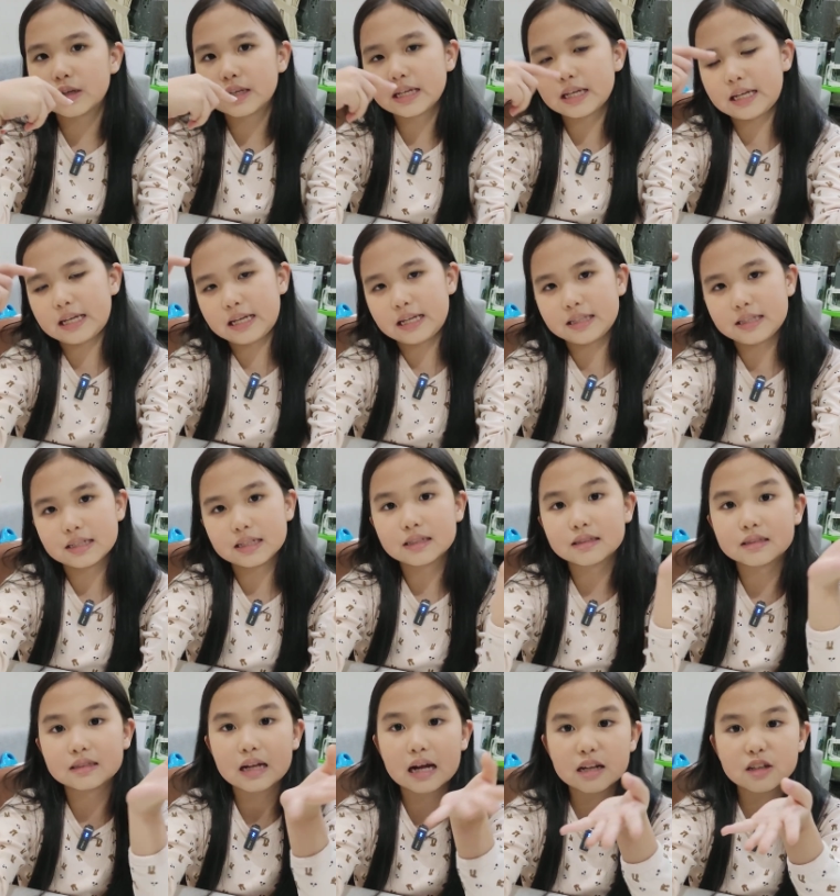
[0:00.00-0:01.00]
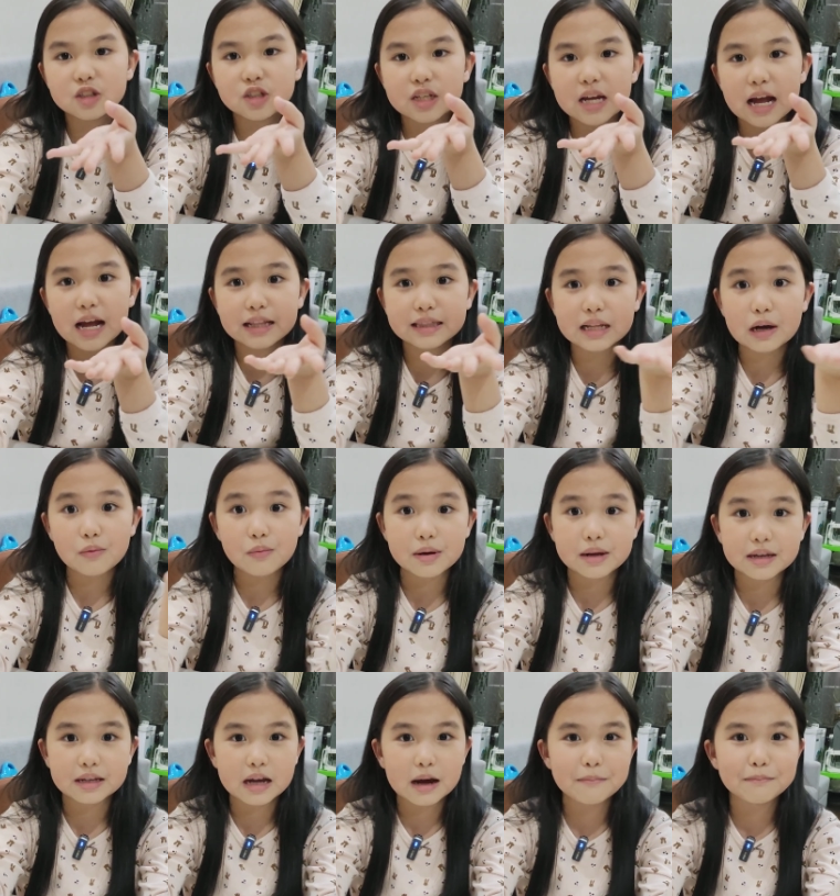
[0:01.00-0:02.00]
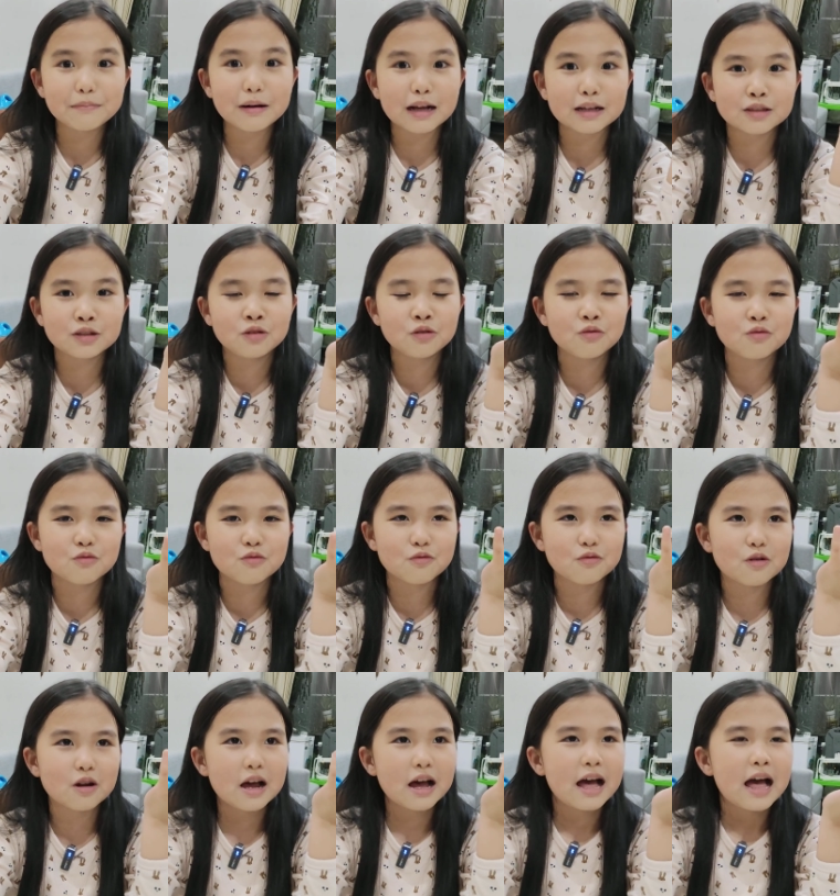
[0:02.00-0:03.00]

we eat lunch, and then we come back to